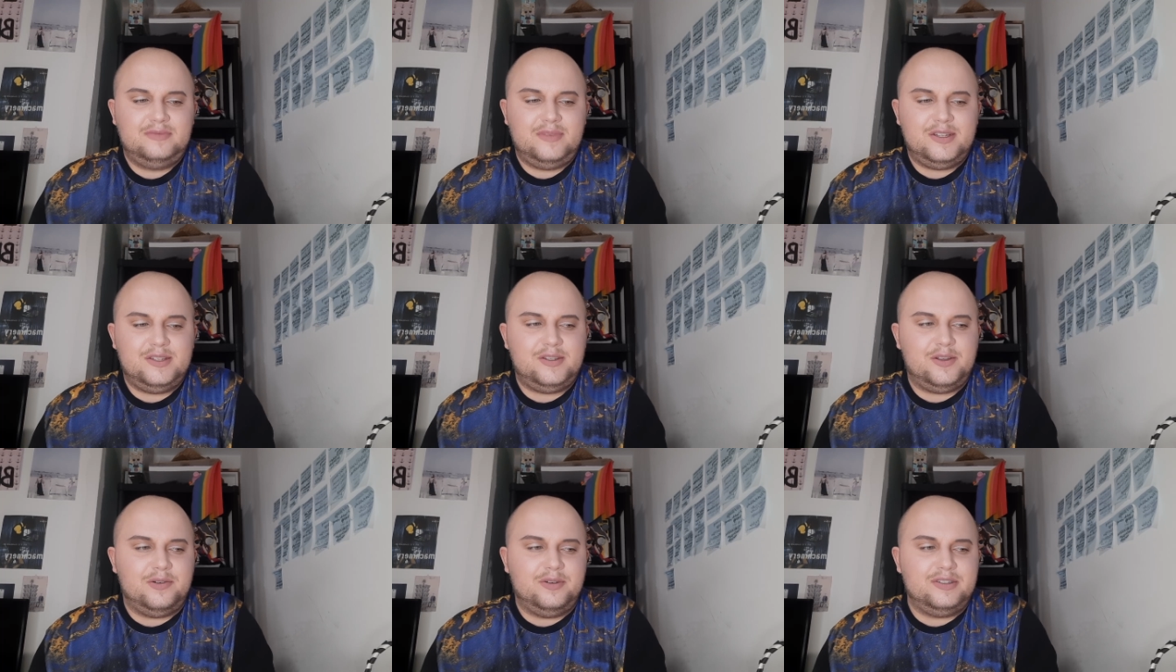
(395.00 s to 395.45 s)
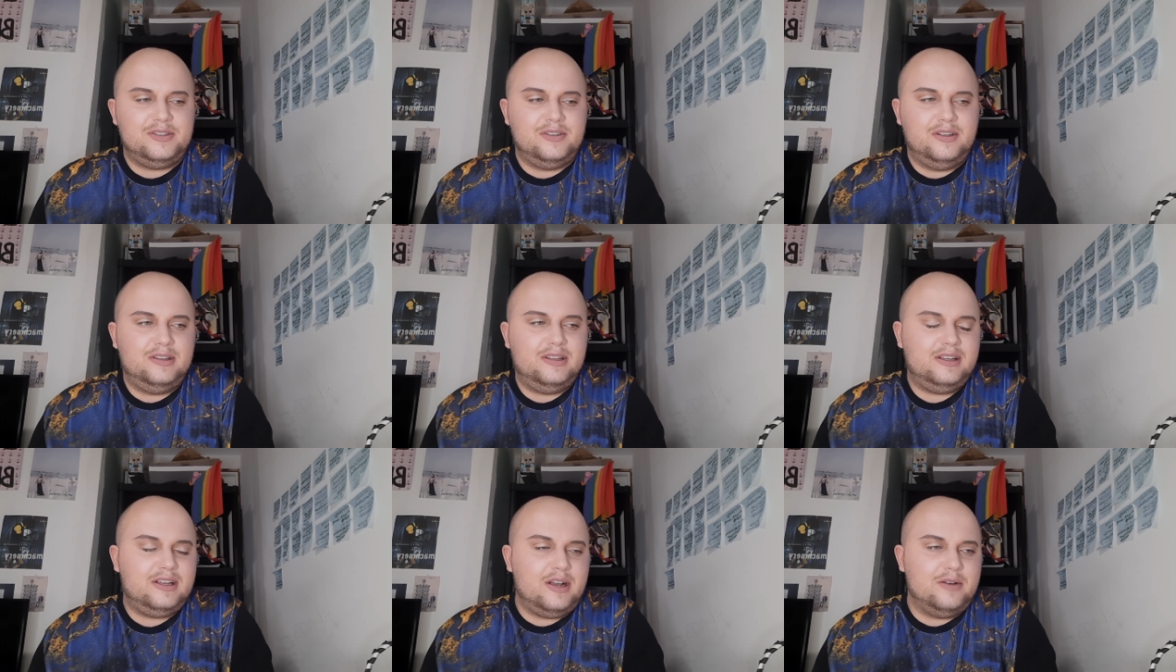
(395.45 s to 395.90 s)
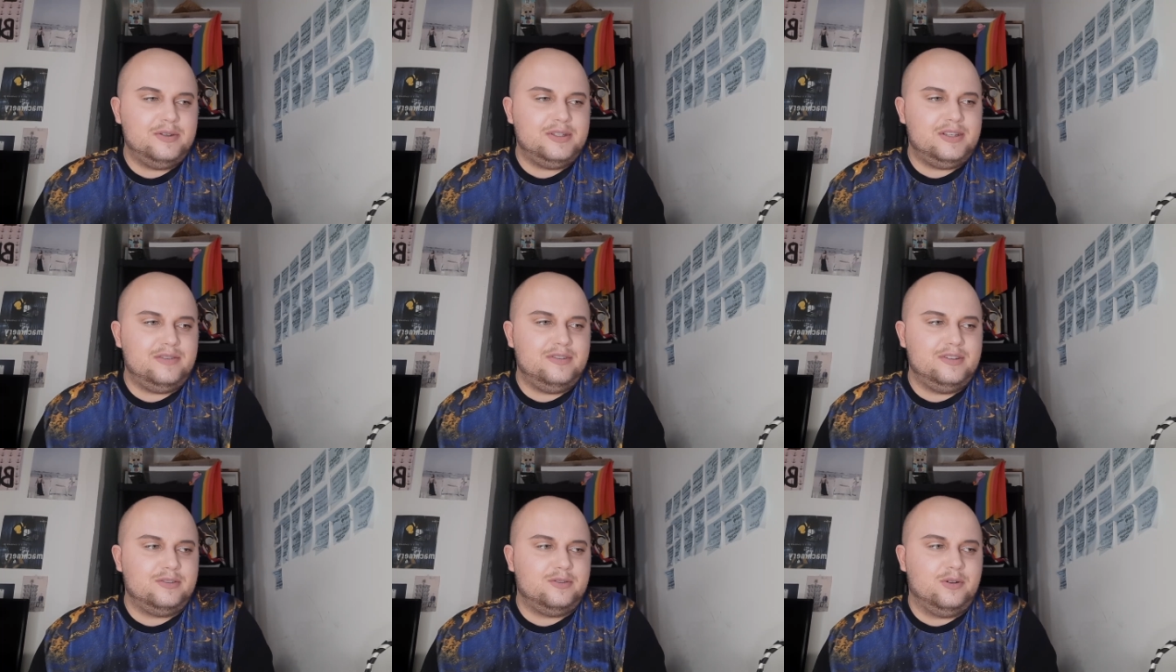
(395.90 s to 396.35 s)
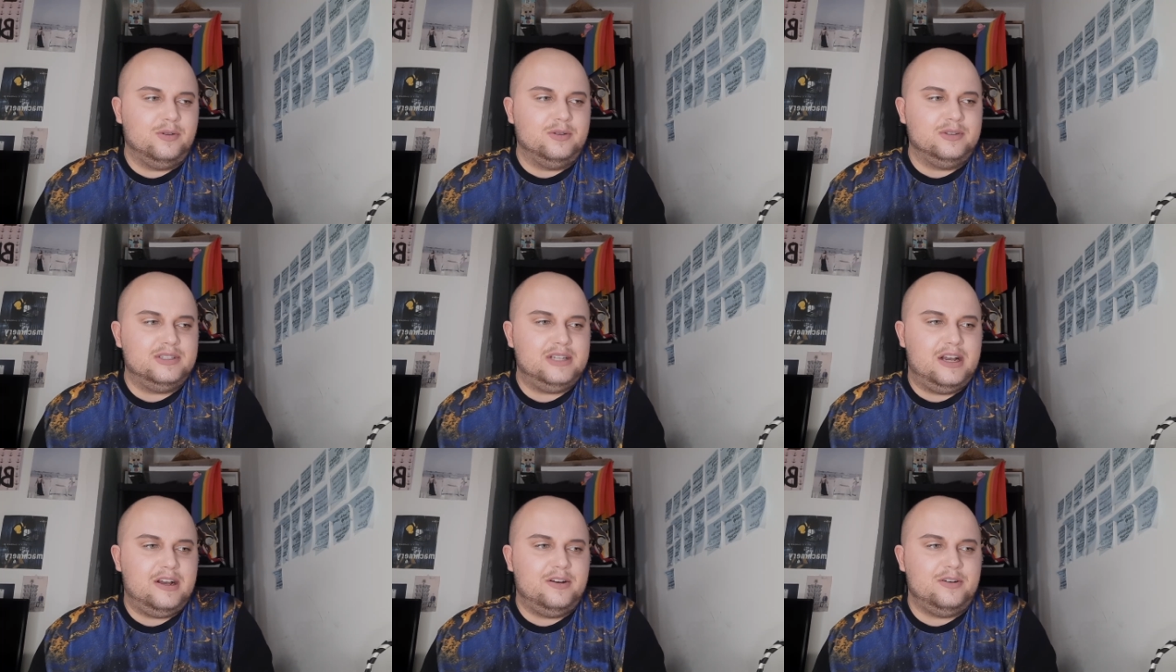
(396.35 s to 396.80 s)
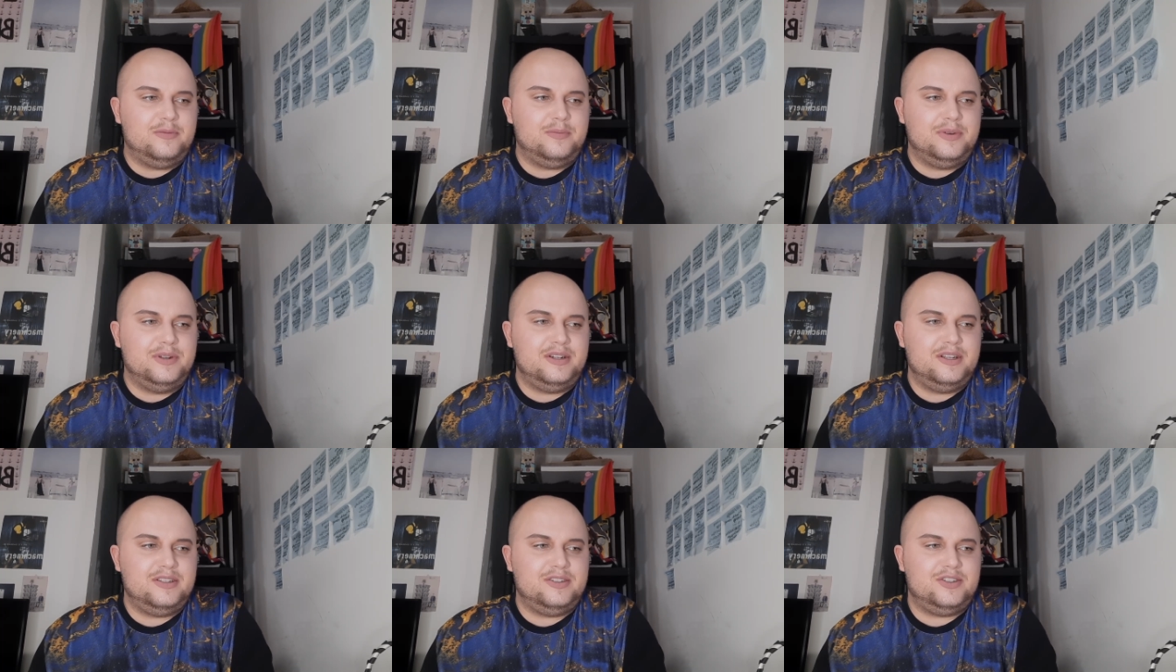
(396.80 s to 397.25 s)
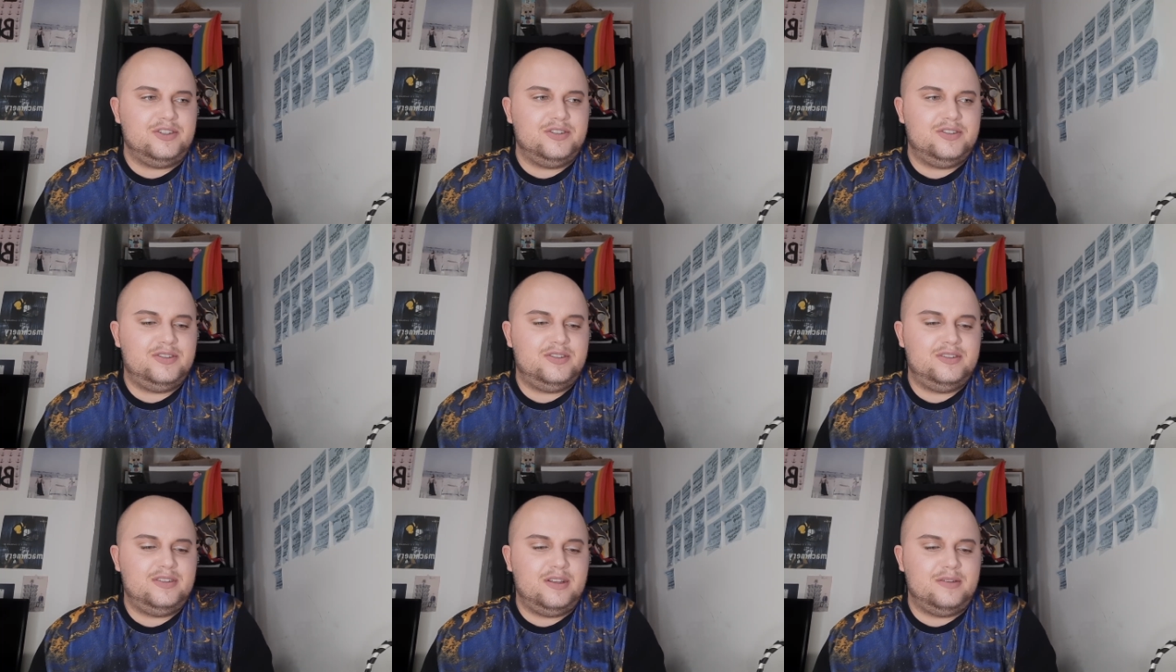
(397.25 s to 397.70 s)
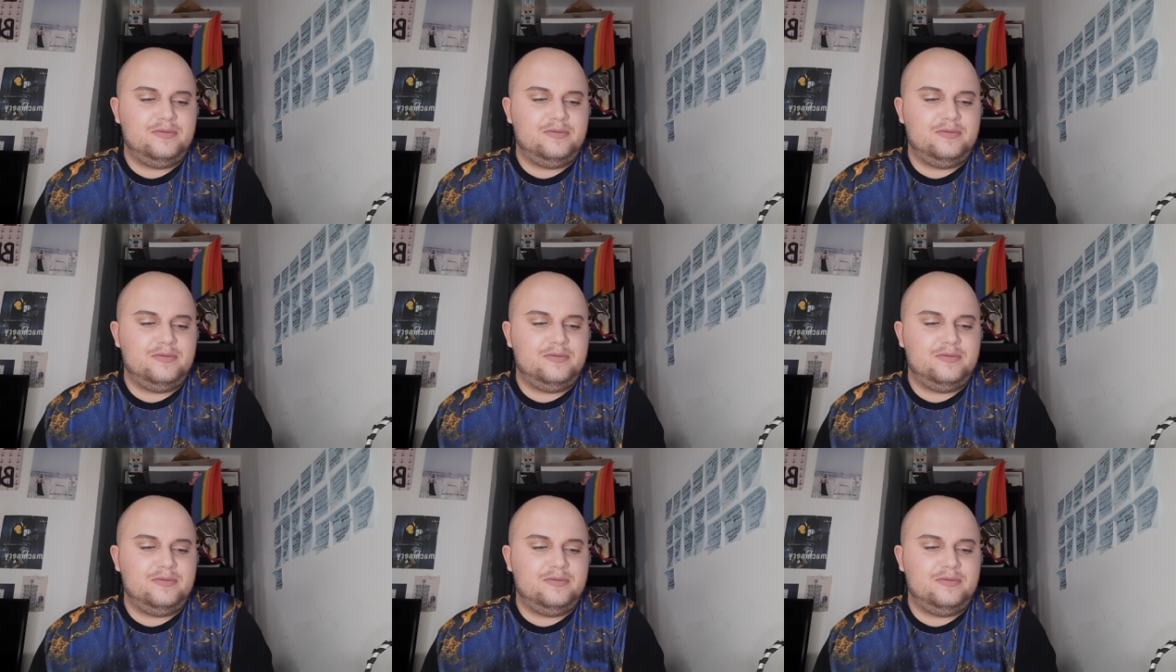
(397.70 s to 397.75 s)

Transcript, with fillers: So it's not like I was even called out, but it's just,